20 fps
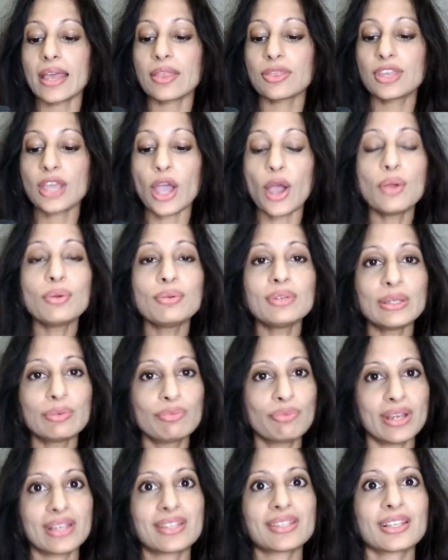the only
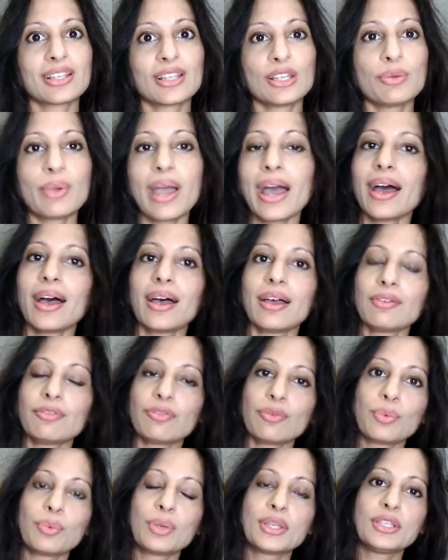risk that you have
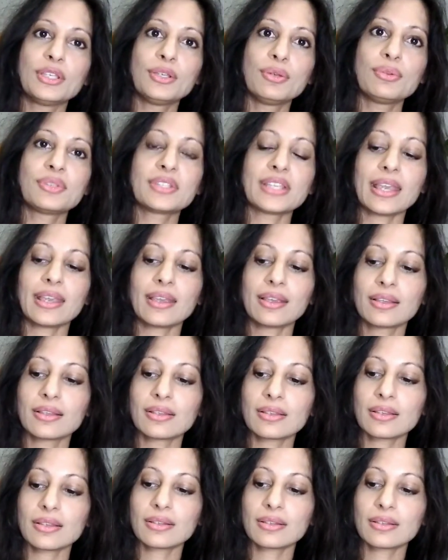with using